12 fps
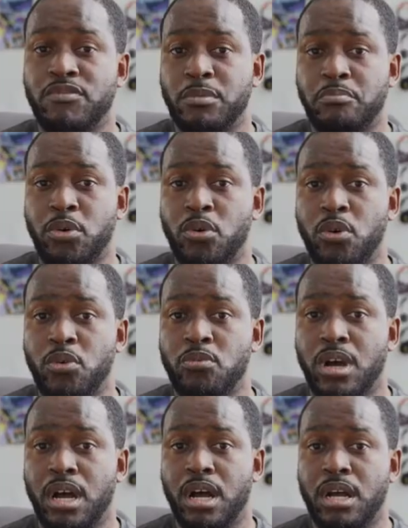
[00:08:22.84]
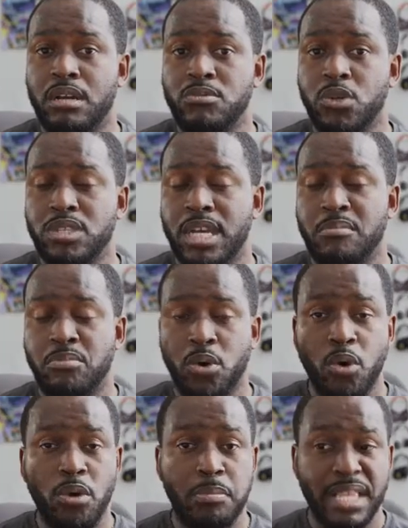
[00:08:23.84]
of the Pro uh, Note 10
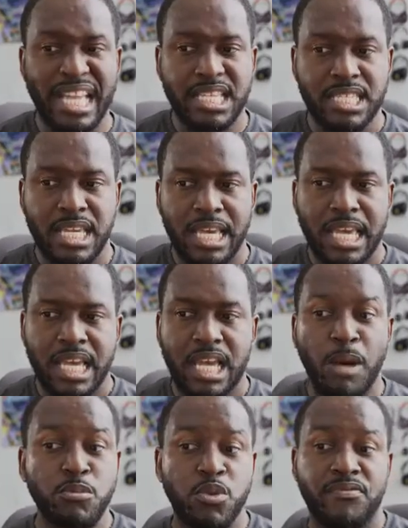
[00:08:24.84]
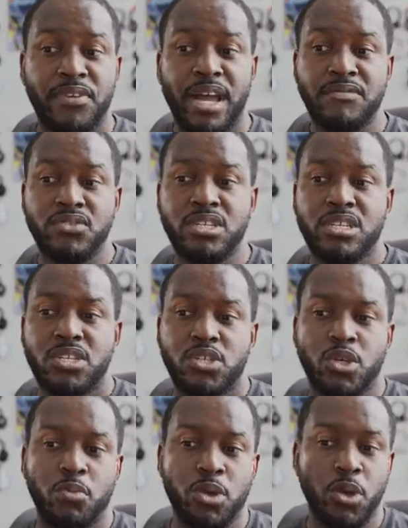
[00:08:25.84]
Pro or Plus comes with 5G,
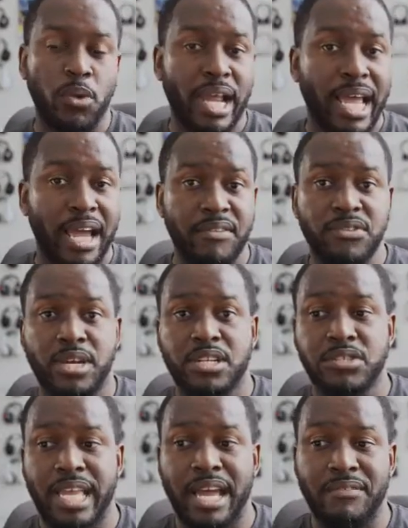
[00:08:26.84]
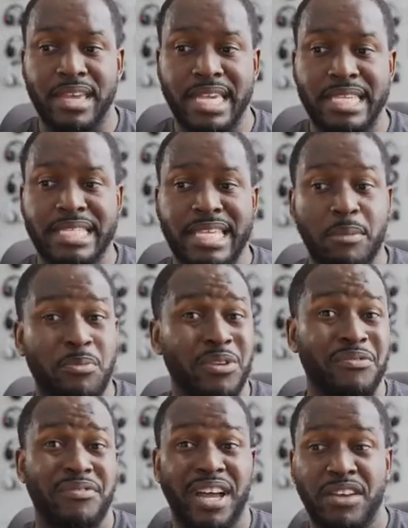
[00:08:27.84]
so we don't have to actually have a
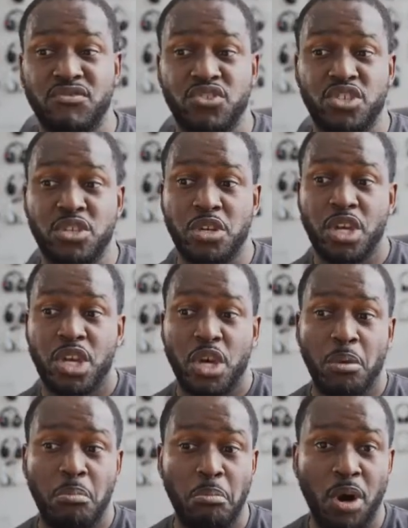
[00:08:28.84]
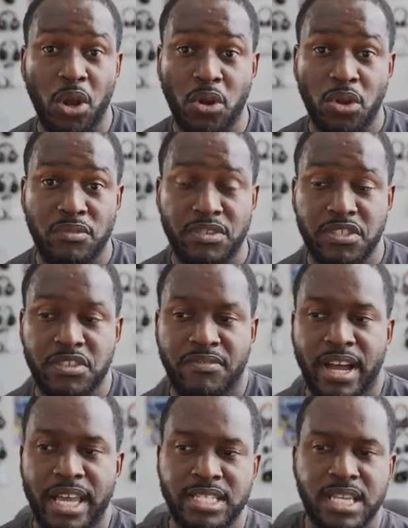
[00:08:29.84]
separate 5G model of this
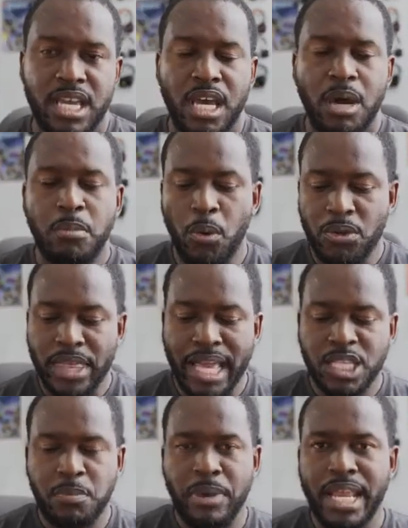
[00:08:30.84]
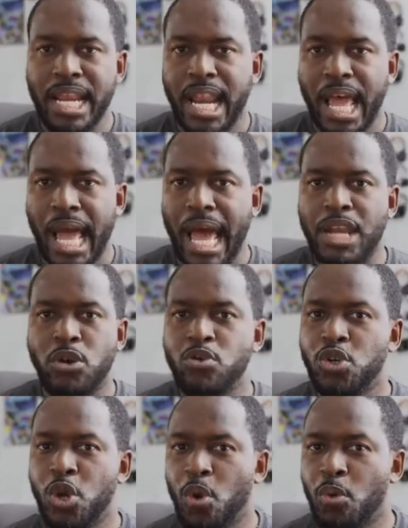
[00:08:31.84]
device. But with Pen, I
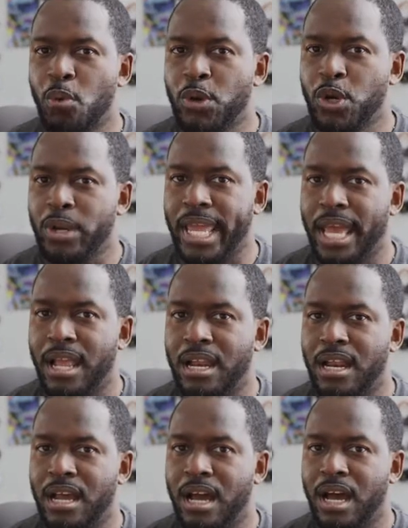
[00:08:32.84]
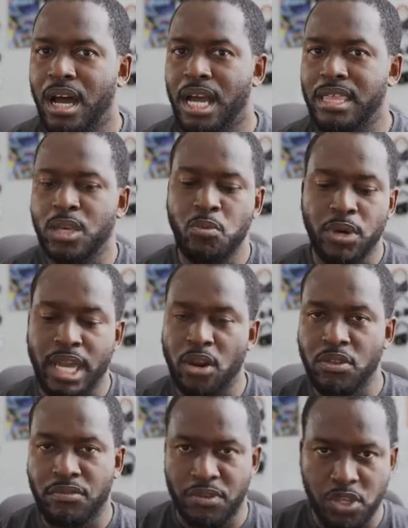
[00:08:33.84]
don't know what we're gonna get. Uh, I think we'll get
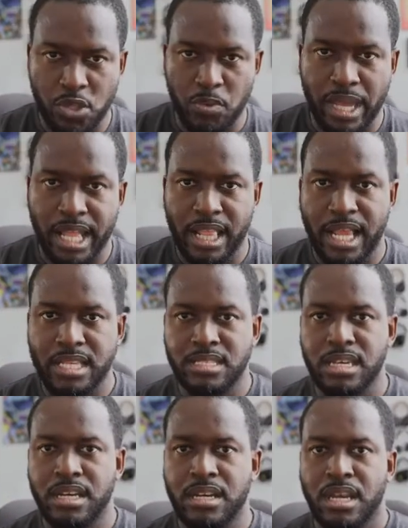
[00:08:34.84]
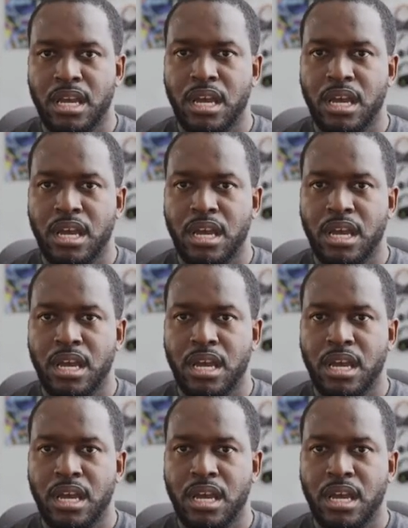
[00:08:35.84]
all the features we had last year.